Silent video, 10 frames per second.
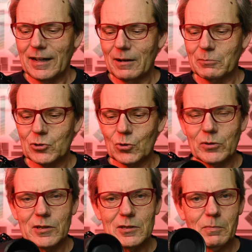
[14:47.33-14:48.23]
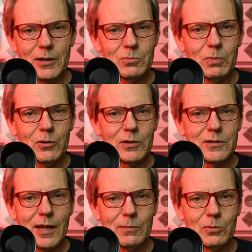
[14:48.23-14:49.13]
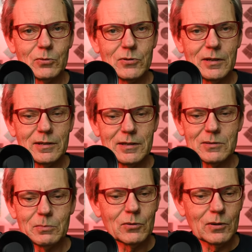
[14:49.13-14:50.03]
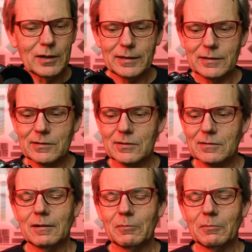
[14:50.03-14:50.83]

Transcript: I'm sure there's much better examples than this mirror lens,